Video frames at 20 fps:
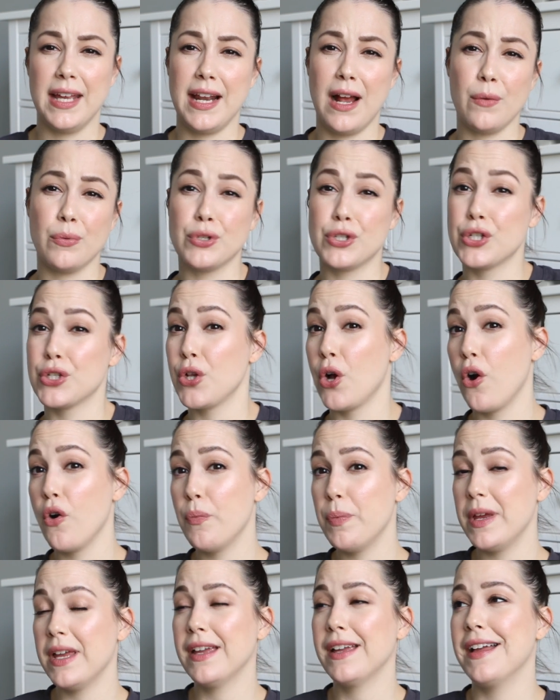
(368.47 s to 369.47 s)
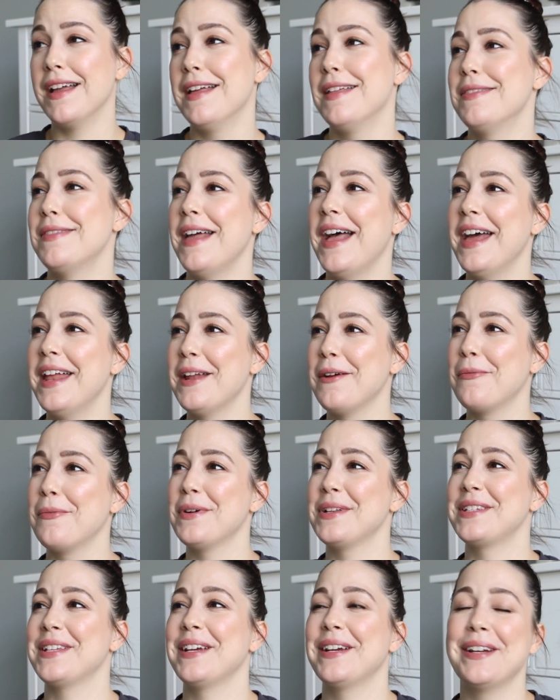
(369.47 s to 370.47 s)
And I was just hoping that it
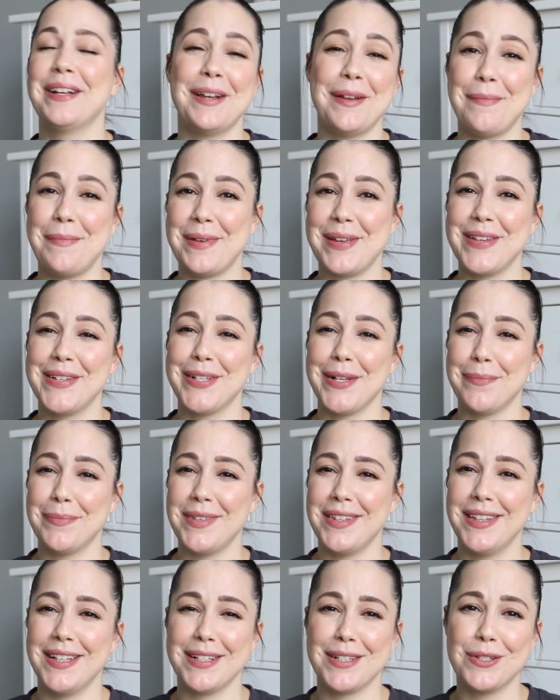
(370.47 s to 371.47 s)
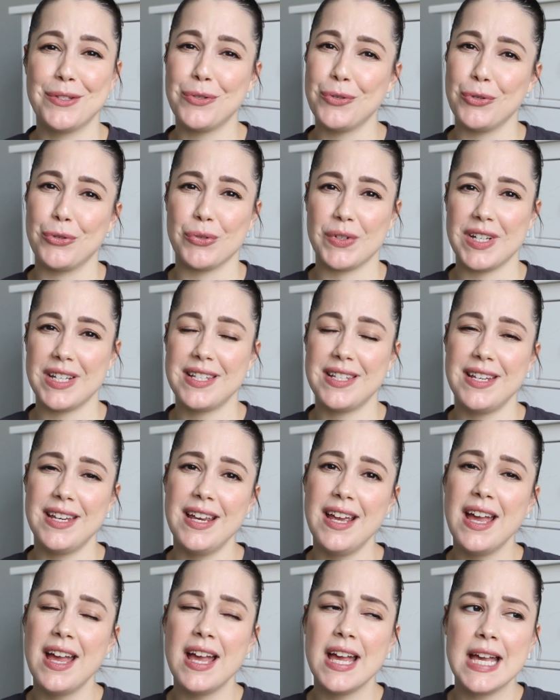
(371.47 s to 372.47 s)
wasn't going to be something that's too
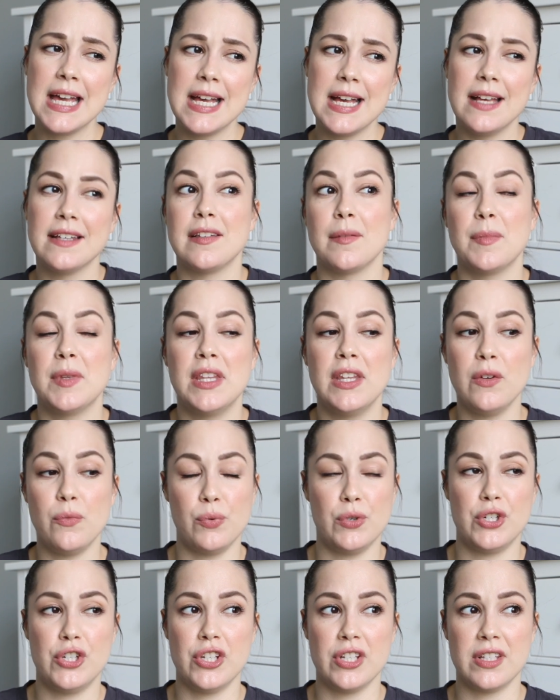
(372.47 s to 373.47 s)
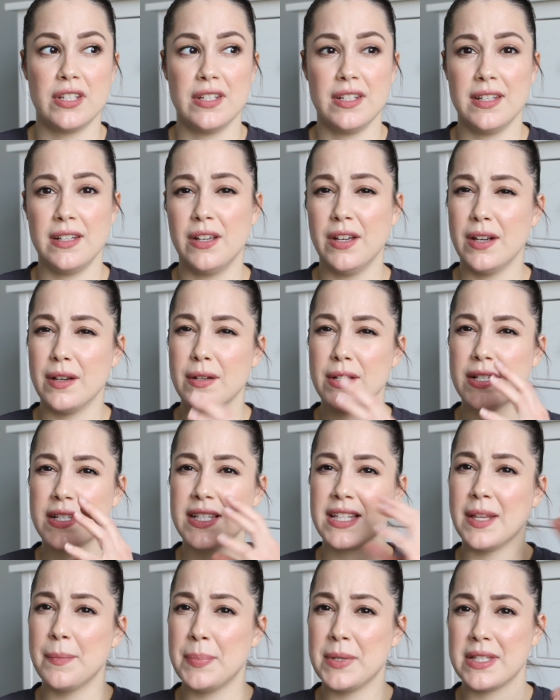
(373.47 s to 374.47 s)
greasy, something that was just going to
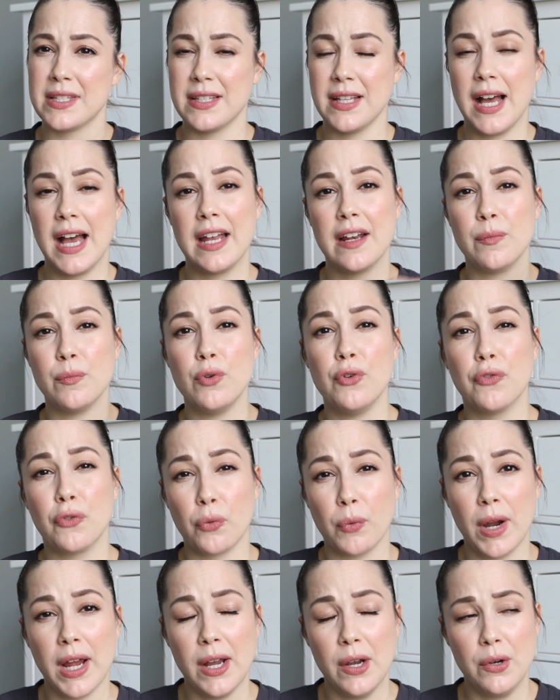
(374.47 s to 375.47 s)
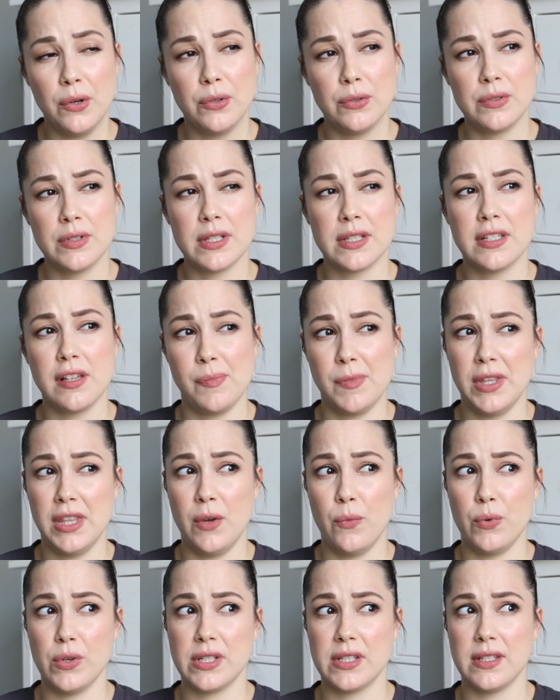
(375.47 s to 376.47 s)
slip and slide and move around, something
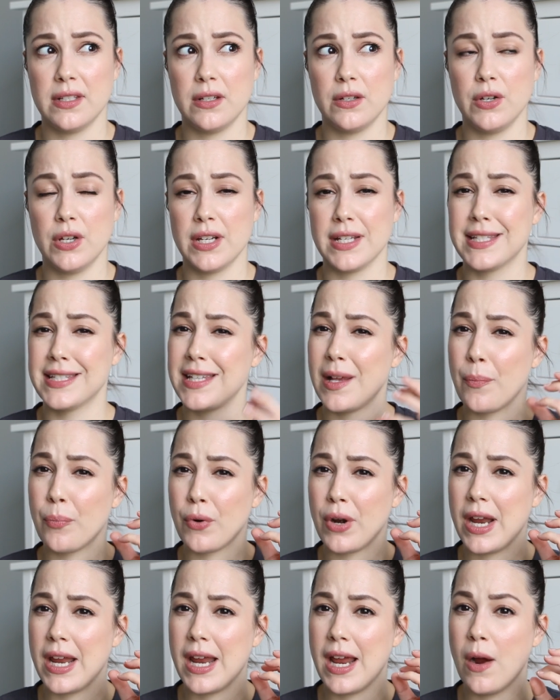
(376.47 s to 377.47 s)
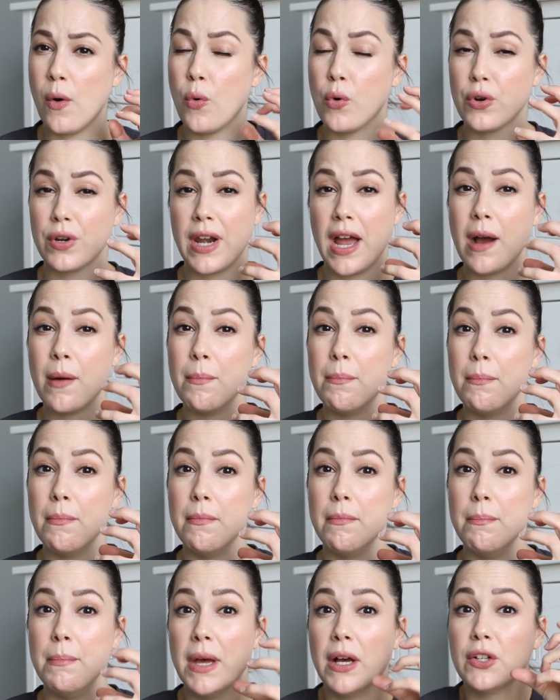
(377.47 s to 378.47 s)
that was going to separate or not
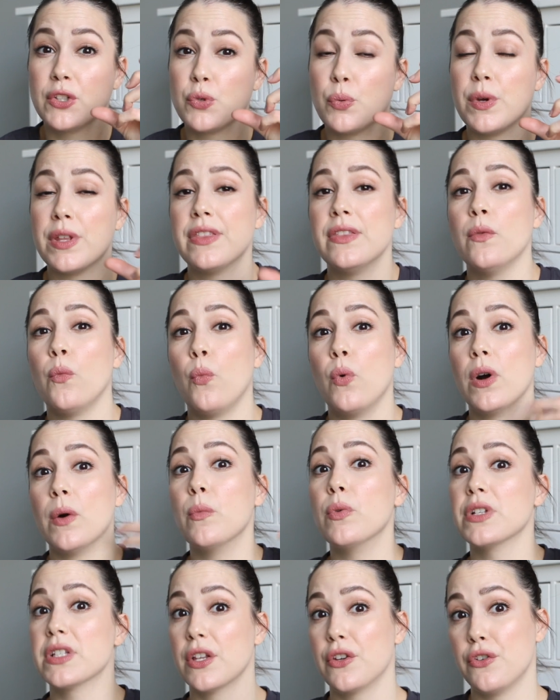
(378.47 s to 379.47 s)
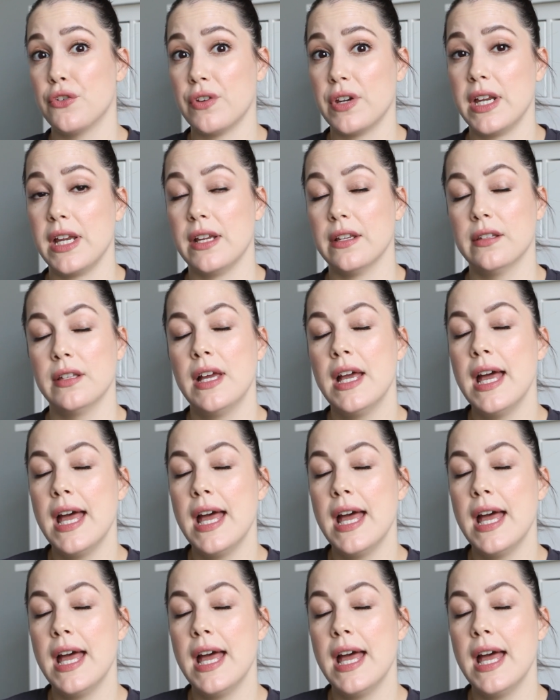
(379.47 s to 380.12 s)
melt with what was underneath.